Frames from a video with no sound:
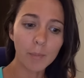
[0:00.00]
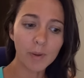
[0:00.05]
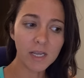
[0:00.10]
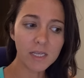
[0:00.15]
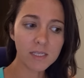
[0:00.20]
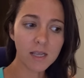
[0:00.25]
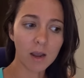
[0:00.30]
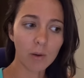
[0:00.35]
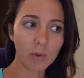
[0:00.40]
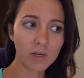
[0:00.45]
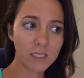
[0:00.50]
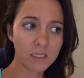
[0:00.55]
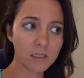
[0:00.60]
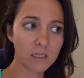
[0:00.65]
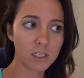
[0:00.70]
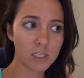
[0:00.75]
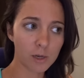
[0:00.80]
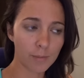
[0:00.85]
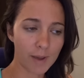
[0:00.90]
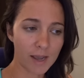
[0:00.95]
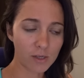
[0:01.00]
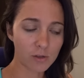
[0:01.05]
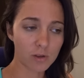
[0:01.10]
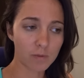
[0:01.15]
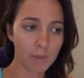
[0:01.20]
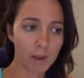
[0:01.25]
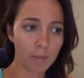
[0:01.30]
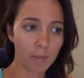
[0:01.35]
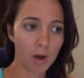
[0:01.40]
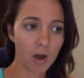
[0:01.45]
because I went to TJ Maxx
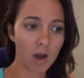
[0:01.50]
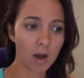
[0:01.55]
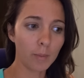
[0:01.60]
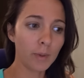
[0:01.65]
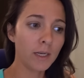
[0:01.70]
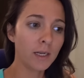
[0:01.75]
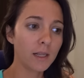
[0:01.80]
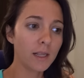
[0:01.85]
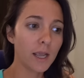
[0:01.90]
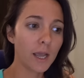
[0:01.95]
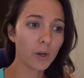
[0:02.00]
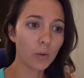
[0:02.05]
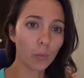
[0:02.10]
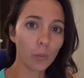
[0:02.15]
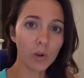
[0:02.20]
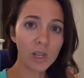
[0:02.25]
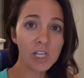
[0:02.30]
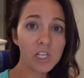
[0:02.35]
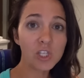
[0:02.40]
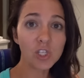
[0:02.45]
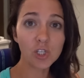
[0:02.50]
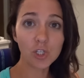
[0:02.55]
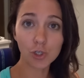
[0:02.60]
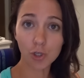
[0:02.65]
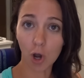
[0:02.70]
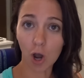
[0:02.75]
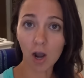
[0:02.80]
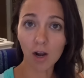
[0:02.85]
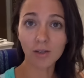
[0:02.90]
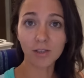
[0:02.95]
with my mom and we
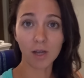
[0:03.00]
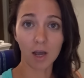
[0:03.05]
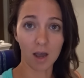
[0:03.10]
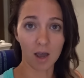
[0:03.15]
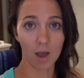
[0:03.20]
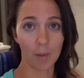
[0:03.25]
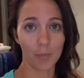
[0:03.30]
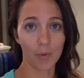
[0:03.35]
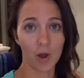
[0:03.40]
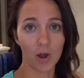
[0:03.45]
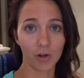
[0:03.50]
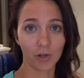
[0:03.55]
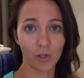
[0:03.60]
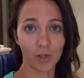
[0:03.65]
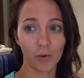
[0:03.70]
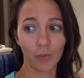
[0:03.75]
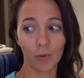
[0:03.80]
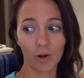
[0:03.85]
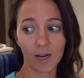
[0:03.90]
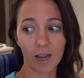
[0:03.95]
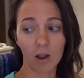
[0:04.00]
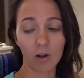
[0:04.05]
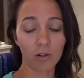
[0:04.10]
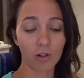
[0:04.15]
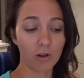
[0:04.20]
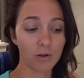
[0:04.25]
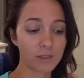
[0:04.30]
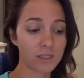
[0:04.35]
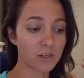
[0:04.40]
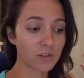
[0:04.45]
stocked up on good workout
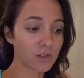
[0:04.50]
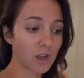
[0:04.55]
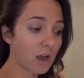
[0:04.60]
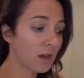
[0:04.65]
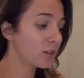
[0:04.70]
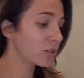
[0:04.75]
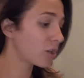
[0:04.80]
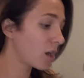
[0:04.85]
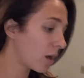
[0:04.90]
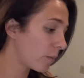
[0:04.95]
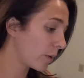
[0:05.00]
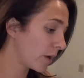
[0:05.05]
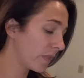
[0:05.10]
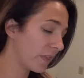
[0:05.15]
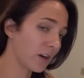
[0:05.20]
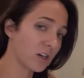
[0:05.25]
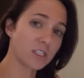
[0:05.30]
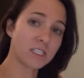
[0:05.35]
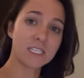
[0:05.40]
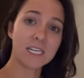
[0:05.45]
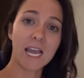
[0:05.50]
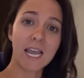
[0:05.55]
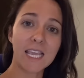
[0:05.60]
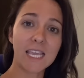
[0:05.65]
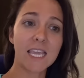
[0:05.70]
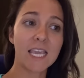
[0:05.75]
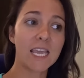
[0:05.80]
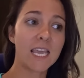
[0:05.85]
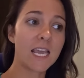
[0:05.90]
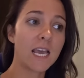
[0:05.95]
clothes. There's Under Armour, there's
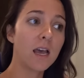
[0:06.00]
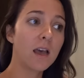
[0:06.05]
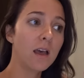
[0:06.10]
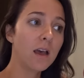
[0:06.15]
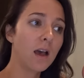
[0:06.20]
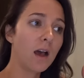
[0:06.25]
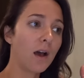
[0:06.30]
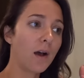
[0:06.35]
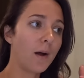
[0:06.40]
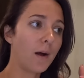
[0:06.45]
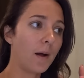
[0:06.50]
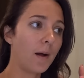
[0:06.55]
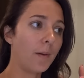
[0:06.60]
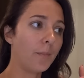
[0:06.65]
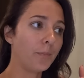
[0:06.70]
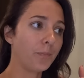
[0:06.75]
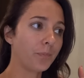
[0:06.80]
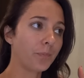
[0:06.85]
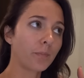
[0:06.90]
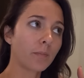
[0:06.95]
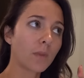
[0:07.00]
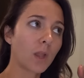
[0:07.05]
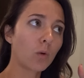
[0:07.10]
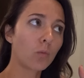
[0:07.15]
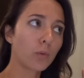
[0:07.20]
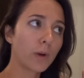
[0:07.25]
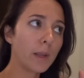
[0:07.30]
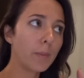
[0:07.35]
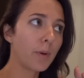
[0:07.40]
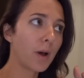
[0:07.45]
Nike,
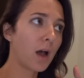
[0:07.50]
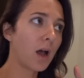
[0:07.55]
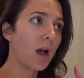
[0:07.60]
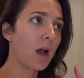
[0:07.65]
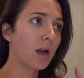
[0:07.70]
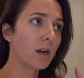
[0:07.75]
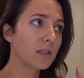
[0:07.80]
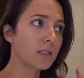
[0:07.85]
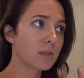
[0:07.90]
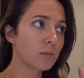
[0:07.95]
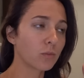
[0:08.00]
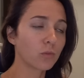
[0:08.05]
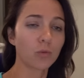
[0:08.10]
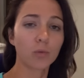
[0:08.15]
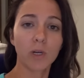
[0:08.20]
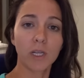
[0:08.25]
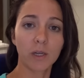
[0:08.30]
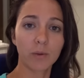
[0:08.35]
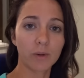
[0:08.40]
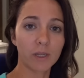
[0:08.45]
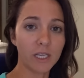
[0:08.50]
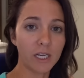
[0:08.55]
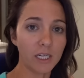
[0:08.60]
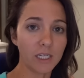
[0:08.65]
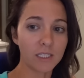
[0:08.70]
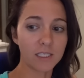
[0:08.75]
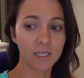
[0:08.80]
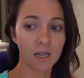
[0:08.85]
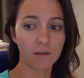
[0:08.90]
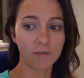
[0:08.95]
Reebok, some really
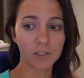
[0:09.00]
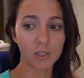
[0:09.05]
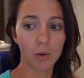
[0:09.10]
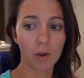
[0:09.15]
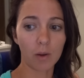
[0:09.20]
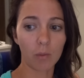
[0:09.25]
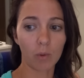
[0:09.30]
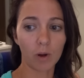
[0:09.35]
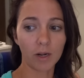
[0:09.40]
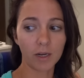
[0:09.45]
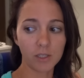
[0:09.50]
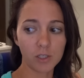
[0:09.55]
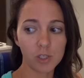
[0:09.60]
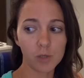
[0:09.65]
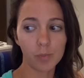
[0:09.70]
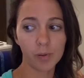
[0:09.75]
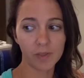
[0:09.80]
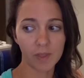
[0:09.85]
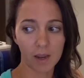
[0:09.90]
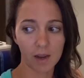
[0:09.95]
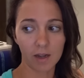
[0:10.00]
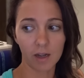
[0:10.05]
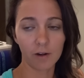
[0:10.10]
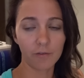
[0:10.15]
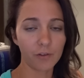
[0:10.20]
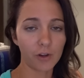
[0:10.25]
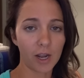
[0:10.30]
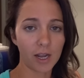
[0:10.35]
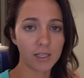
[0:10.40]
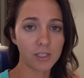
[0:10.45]
good stuff. So I wanted to put that in here
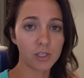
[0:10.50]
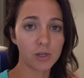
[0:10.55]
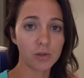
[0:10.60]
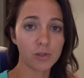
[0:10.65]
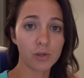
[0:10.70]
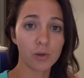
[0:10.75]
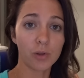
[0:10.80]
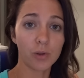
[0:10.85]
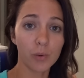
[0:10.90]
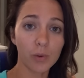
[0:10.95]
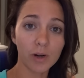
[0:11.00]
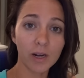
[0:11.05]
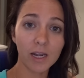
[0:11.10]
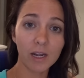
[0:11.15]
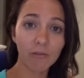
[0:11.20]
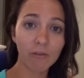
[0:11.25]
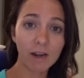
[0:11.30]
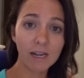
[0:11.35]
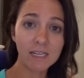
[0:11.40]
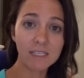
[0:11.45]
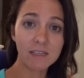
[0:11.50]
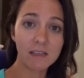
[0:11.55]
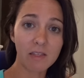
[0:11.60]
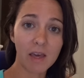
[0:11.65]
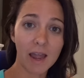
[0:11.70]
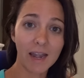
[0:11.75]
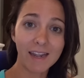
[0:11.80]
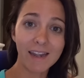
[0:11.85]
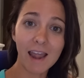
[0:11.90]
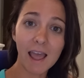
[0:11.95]
for you guys too. So you are getting ready to see
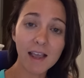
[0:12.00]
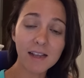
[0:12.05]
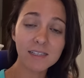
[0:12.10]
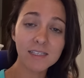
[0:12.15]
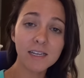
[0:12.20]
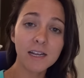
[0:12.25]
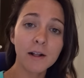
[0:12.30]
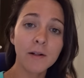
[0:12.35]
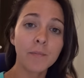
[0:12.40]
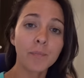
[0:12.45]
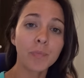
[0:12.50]
that next.